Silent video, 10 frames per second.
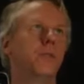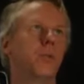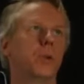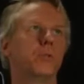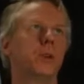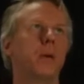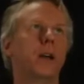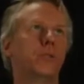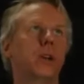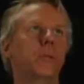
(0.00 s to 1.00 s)
If it were 3
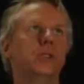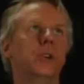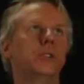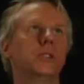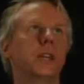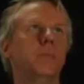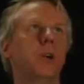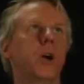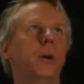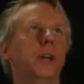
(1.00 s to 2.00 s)
by 3, but you can just keep
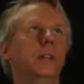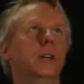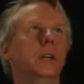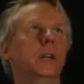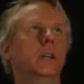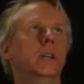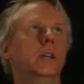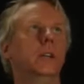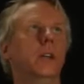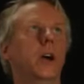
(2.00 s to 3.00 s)
going,
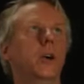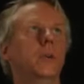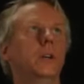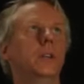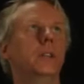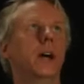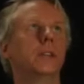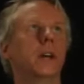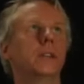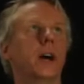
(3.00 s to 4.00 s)
dot,
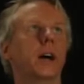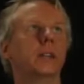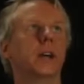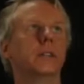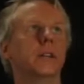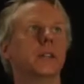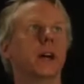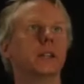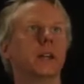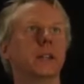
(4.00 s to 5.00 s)
dot, dot, dot, dot,
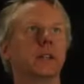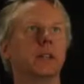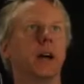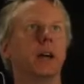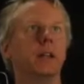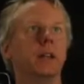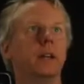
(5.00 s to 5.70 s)
dot, dot, dot, dot,